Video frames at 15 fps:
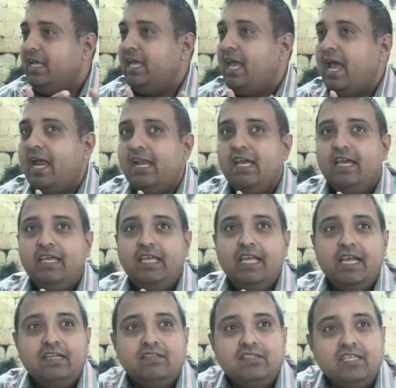He
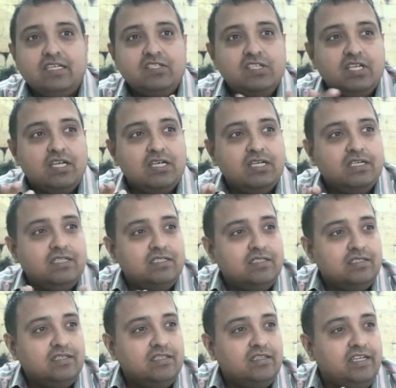had such
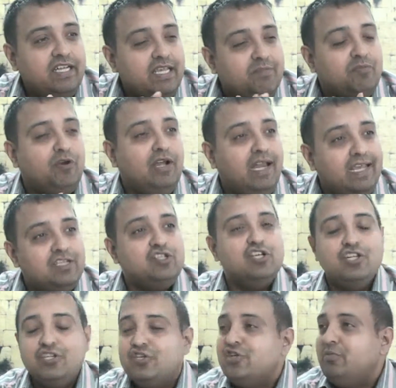a deep
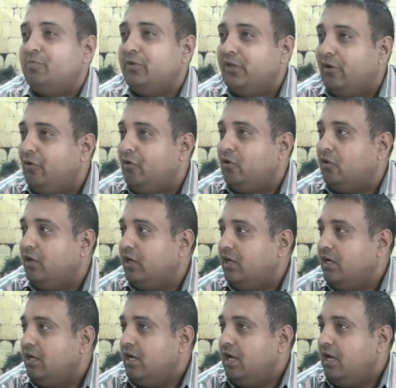relationship with the Lord,